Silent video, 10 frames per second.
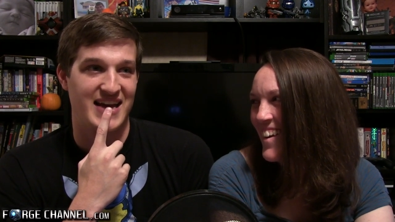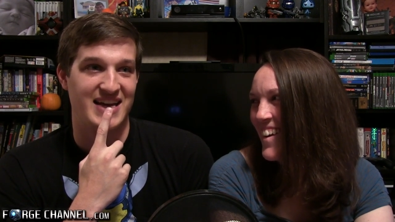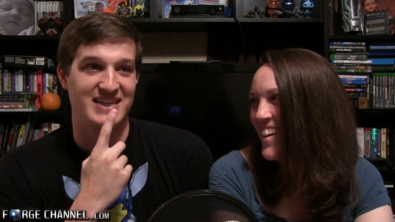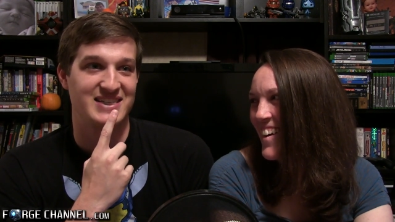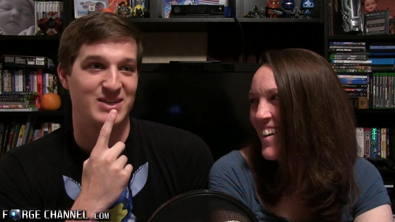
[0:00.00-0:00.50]

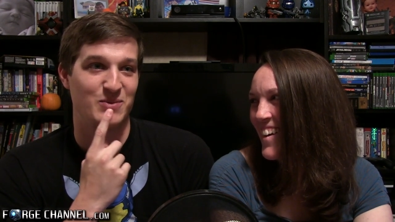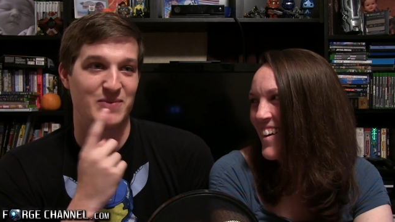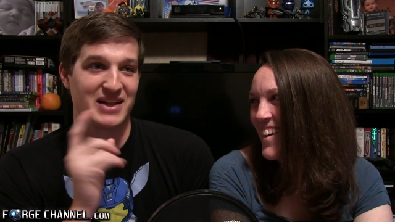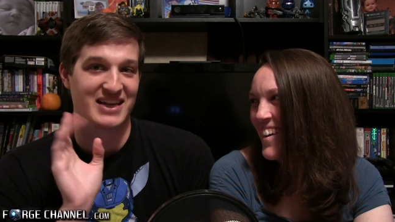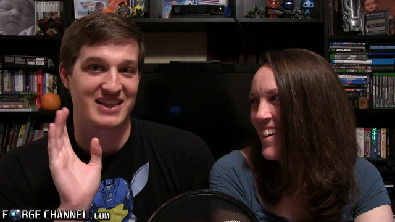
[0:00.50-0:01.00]
Speaker 1: and she
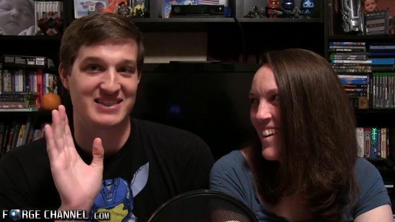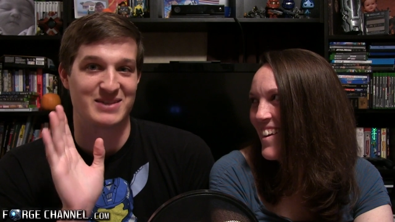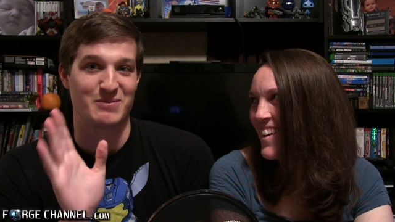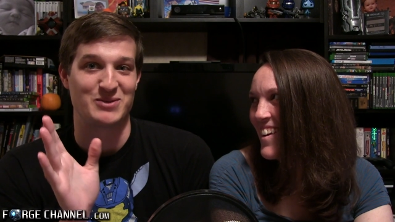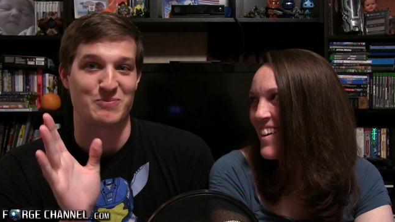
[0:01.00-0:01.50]
would be like, "This
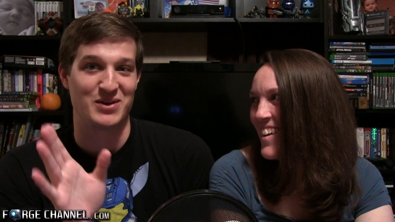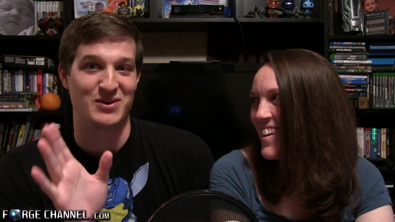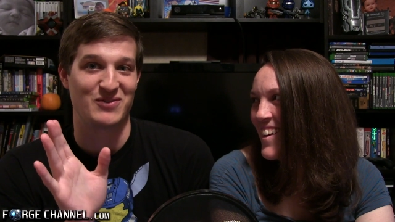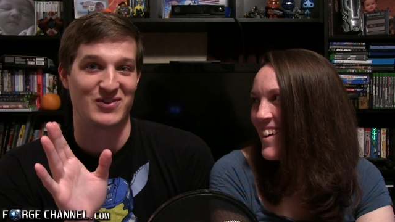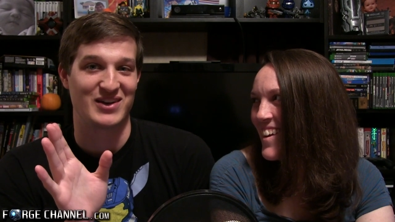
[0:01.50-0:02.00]
is the most
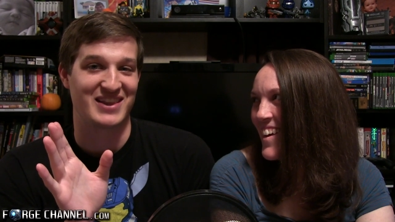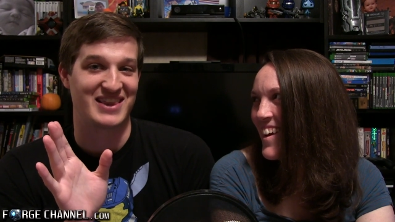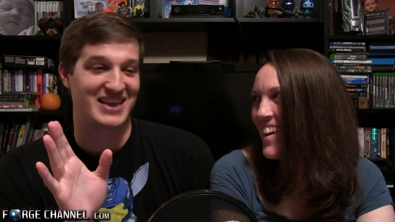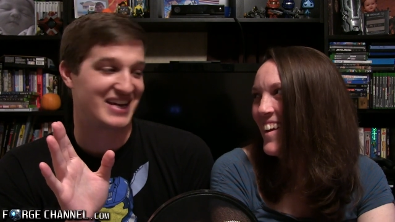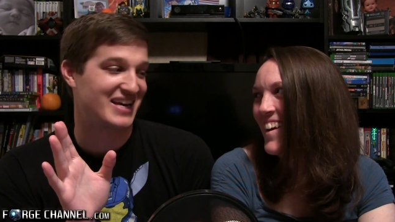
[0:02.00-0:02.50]
beautiful
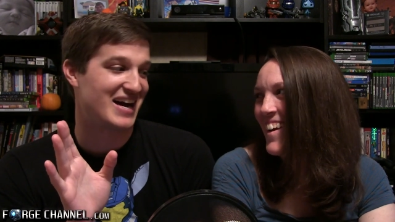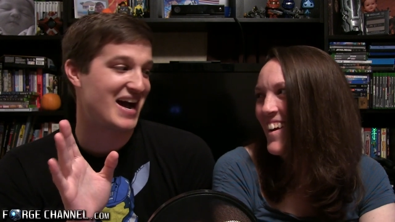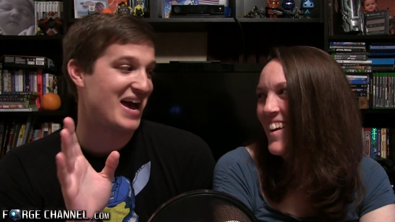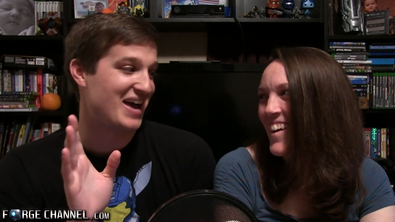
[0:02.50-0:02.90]
thing I